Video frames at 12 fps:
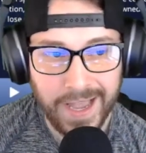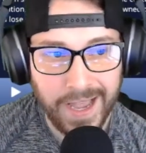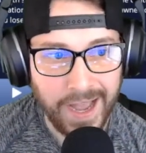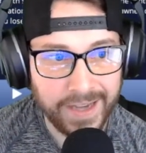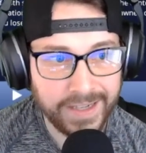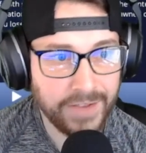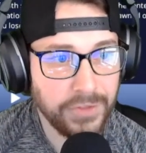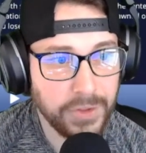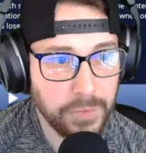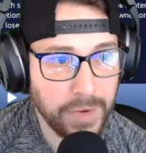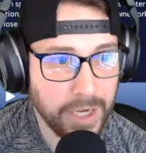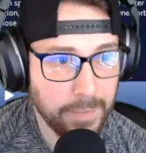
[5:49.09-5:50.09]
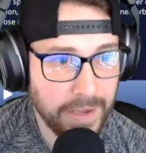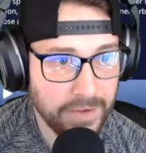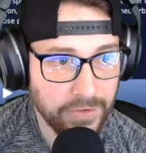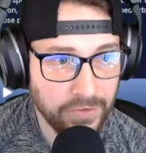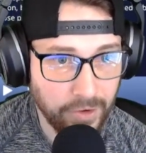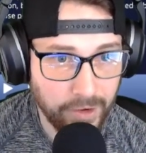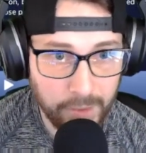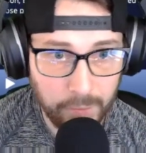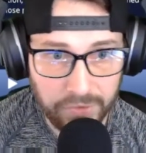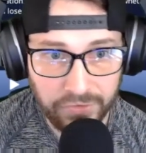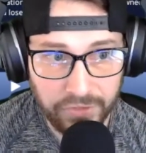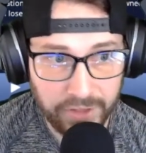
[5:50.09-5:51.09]
I definitely recommend starting
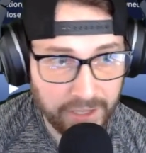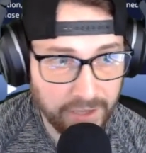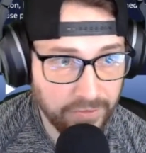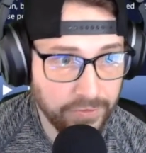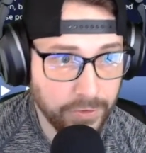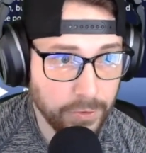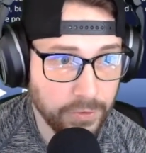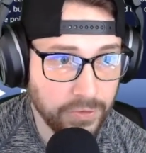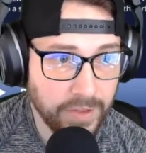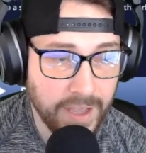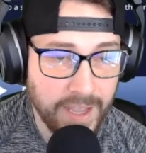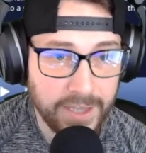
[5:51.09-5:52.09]
with flicking first.